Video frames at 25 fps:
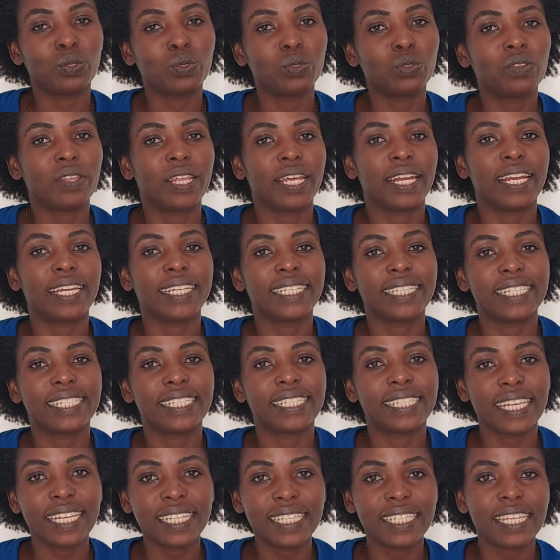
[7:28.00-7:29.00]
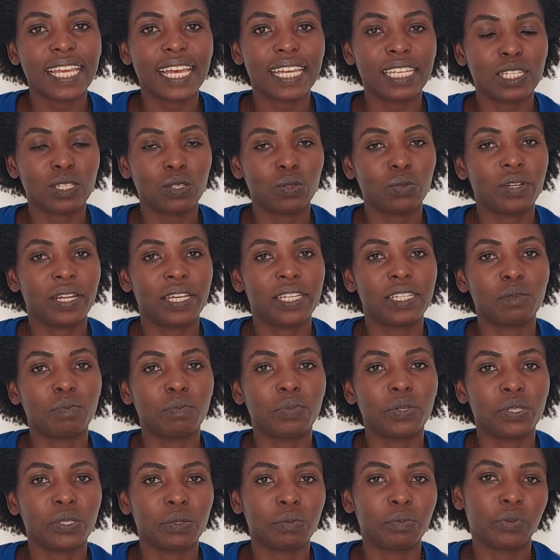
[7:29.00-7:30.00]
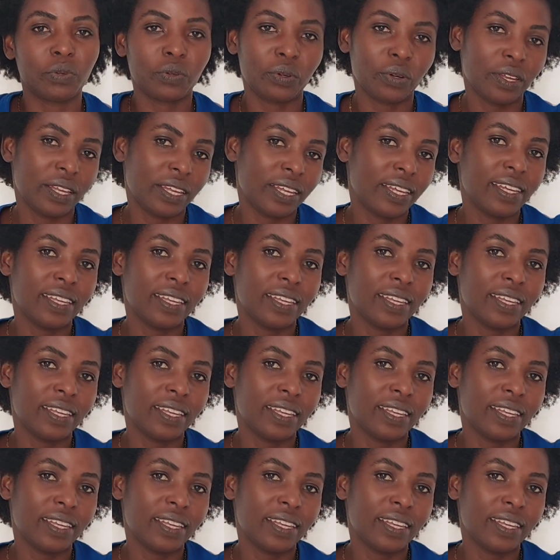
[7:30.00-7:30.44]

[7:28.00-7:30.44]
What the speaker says: to go to the United States as soon as possible.